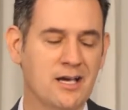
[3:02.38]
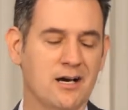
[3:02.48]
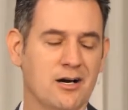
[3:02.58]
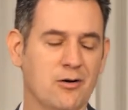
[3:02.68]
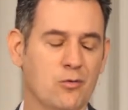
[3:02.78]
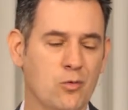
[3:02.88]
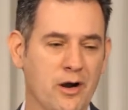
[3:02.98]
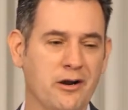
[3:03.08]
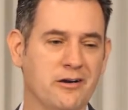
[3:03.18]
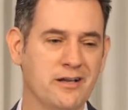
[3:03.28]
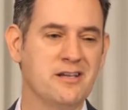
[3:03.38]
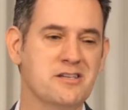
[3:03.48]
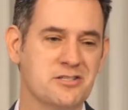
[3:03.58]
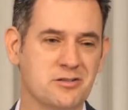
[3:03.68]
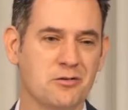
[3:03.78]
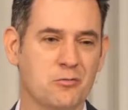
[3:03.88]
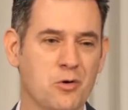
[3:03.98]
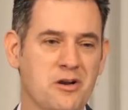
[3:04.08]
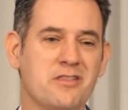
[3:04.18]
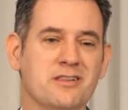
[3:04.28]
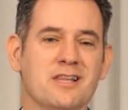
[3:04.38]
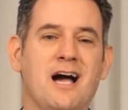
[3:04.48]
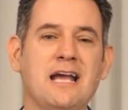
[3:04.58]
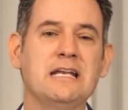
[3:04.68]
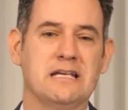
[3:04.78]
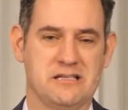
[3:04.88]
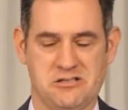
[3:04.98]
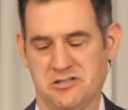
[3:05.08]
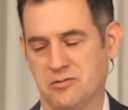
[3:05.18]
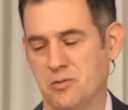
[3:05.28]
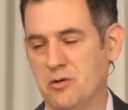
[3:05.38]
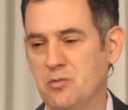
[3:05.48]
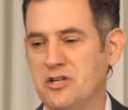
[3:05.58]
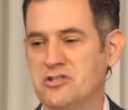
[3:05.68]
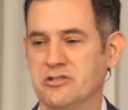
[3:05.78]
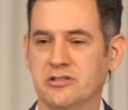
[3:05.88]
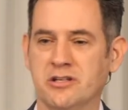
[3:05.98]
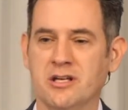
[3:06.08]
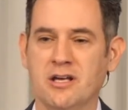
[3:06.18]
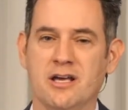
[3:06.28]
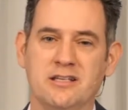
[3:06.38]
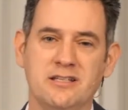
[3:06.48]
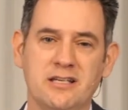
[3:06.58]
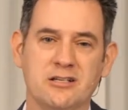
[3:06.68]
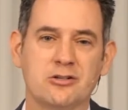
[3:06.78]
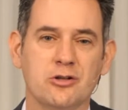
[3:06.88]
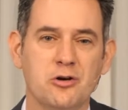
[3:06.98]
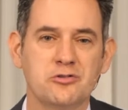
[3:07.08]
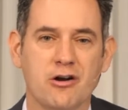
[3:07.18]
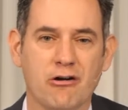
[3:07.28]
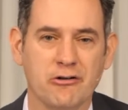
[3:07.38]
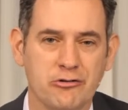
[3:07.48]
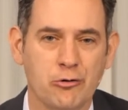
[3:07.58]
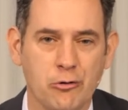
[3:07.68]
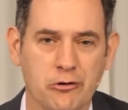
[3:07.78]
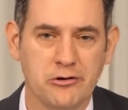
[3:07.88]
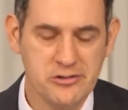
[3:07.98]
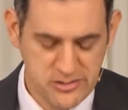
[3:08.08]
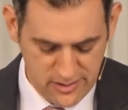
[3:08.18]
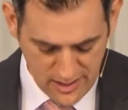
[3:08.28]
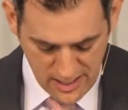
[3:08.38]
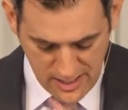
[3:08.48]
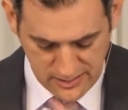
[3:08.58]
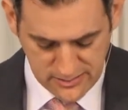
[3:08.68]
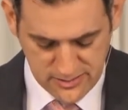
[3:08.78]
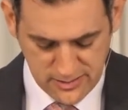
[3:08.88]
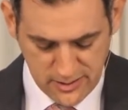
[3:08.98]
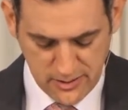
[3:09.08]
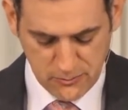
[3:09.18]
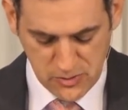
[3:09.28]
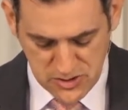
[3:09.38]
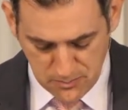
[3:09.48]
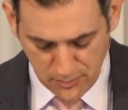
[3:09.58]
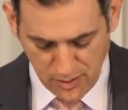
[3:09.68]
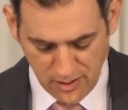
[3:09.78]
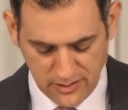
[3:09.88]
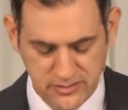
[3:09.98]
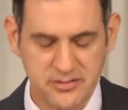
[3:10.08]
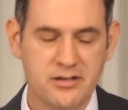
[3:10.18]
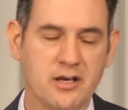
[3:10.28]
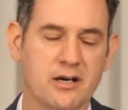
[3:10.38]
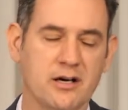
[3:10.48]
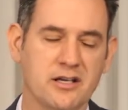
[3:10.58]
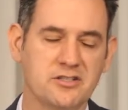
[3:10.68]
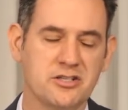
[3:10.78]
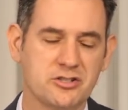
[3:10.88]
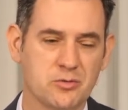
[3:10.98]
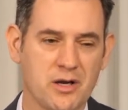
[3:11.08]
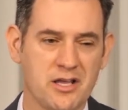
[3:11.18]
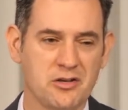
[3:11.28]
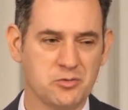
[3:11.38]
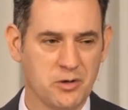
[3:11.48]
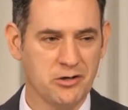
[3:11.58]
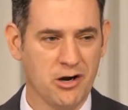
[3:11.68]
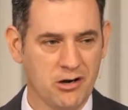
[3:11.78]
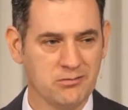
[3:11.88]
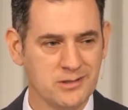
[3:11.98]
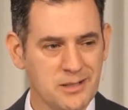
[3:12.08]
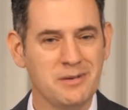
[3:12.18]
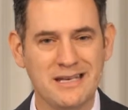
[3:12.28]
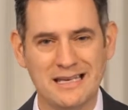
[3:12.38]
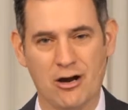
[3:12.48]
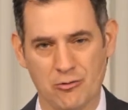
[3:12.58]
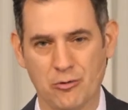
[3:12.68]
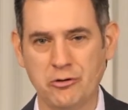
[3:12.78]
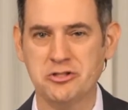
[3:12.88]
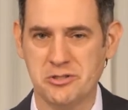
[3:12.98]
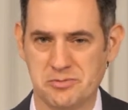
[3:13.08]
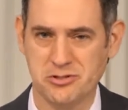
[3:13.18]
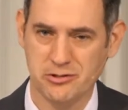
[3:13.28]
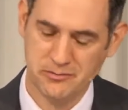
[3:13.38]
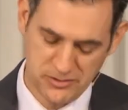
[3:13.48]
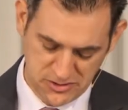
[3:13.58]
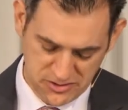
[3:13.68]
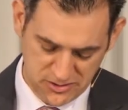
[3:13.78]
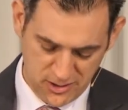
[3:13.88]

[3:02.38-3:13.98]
where it is, where the line is, when we should indeed close our doors and respond in such a way as we are limiting our worship service